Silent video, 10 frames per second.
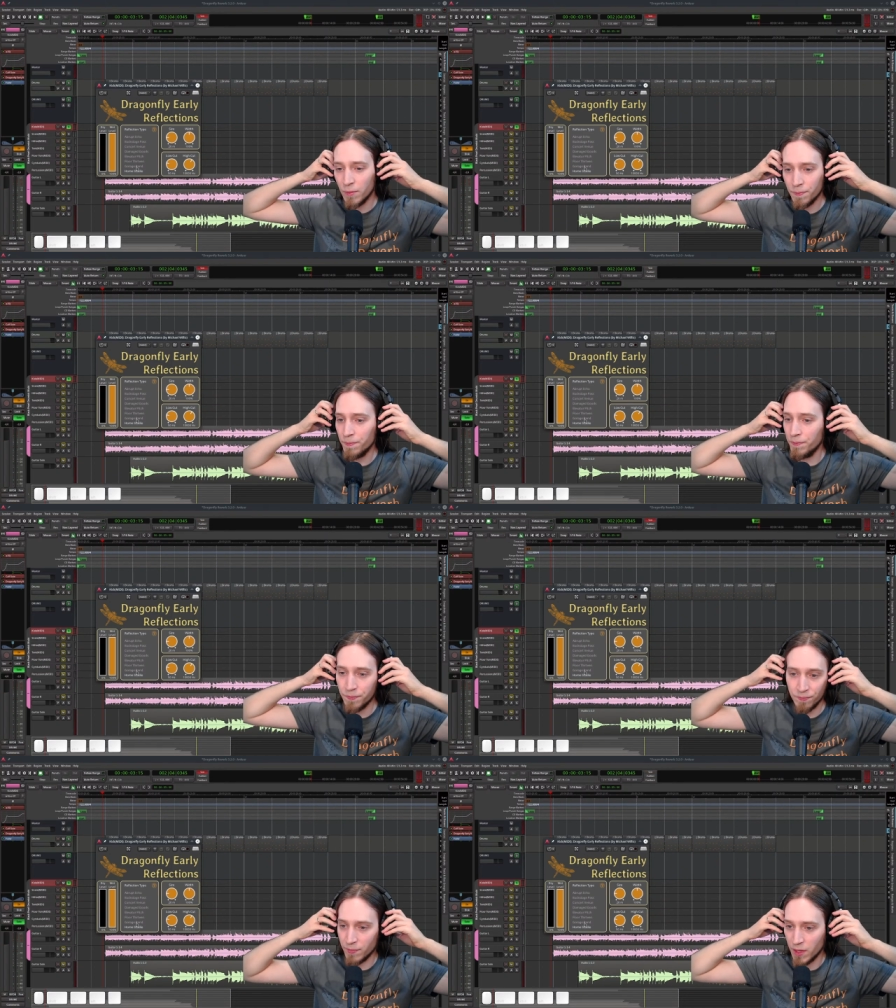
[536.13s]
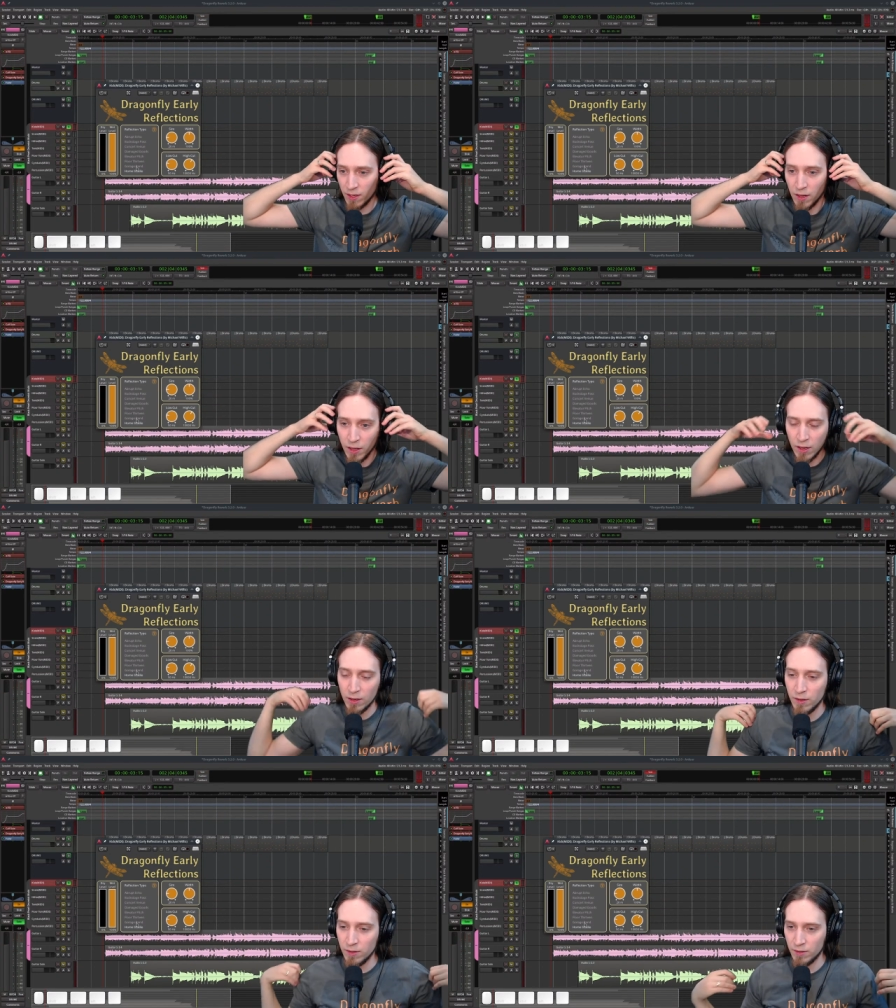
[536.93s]
Mm.
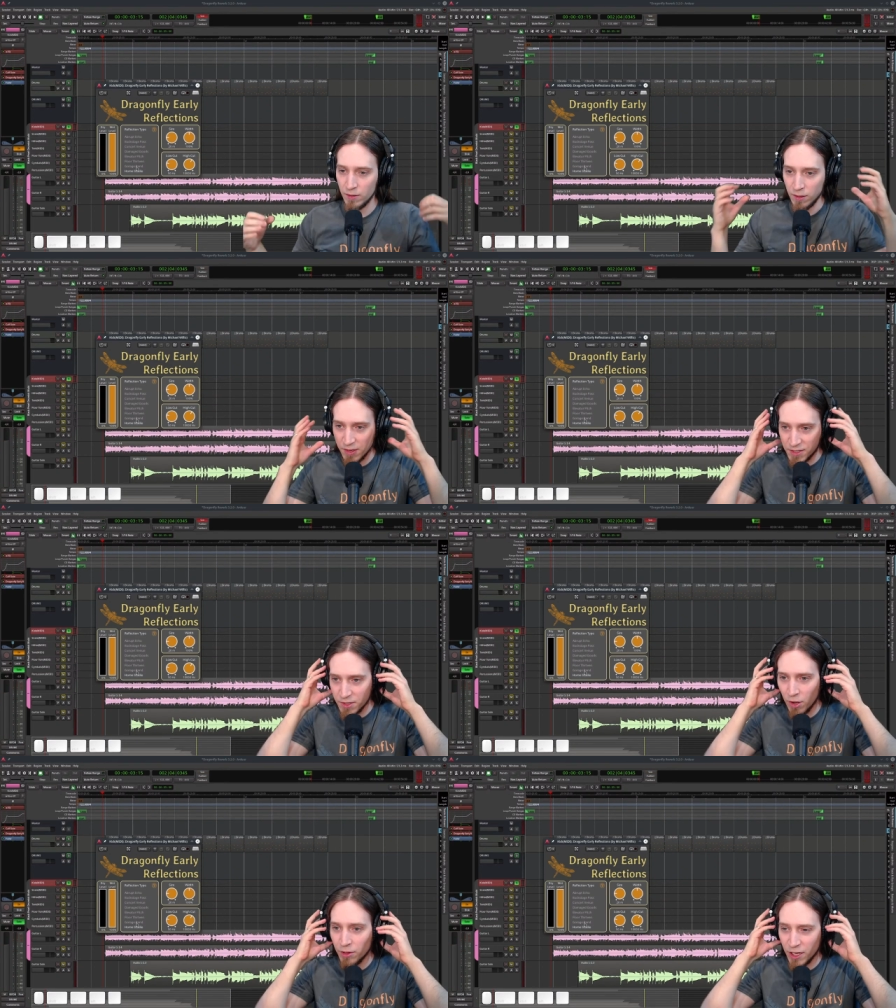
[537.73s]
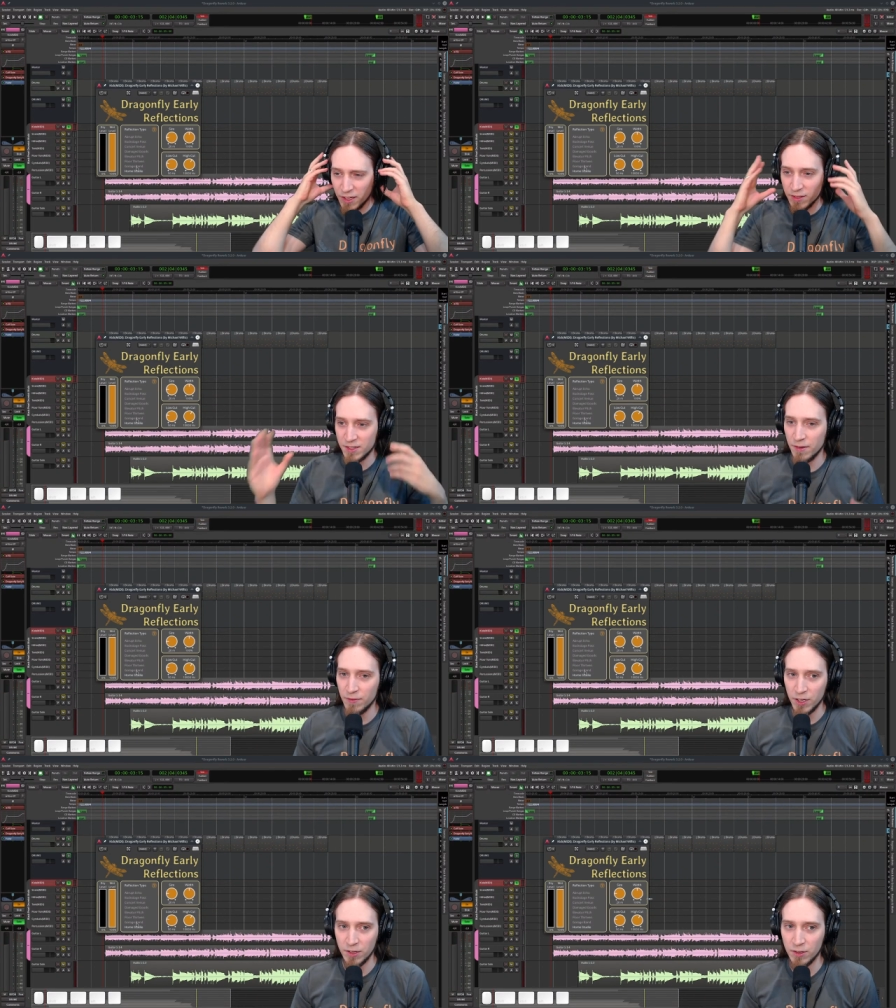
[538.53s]
It's not like
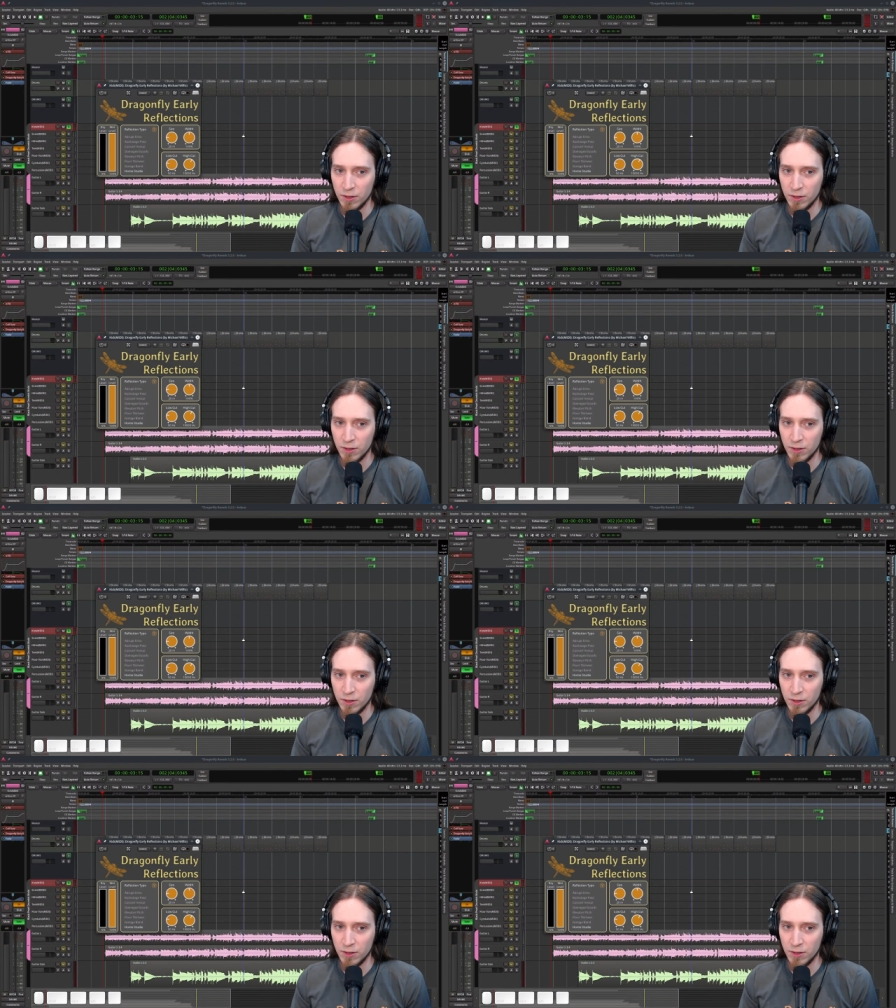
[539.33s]
something